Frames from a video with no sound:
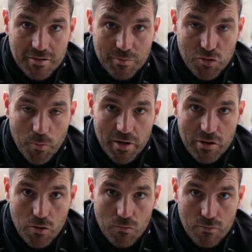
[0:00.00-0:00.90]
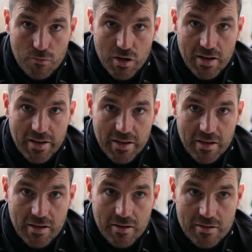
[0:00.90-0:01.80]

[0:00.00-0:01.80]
Probably not really